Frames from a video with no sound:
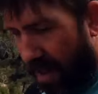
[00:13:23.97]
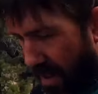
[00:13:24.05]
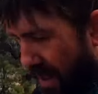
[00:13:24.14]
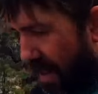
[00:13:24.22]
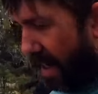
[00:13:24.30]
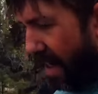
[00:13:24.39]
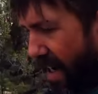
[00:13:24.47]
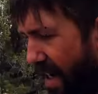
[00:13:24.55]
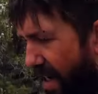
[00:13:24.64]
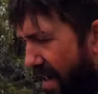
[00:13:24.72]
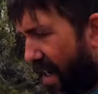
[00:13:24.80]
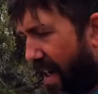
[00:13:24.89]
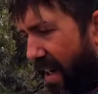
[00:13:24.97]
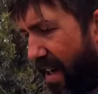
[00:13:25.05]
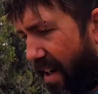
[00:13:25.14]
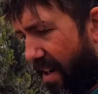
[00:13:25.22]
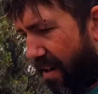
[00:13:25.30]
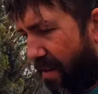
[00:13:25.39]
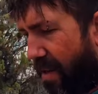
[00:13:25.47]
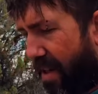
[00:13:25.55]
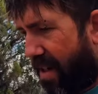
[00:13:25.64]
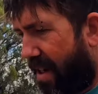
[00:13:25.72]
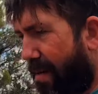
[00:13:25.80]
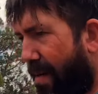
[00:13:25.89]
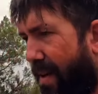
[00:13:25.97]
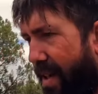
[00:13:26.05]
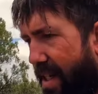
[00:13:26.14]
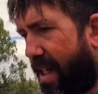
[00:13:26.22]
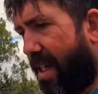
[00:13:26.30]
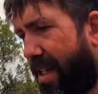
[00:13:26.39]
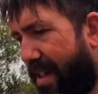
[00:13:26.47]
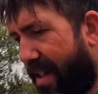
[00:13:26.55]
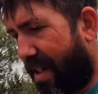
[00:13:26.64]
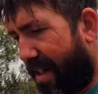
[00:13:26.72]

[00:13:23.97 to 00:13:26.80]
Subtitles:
Yeah, I got here like, I don't know what time it was last night,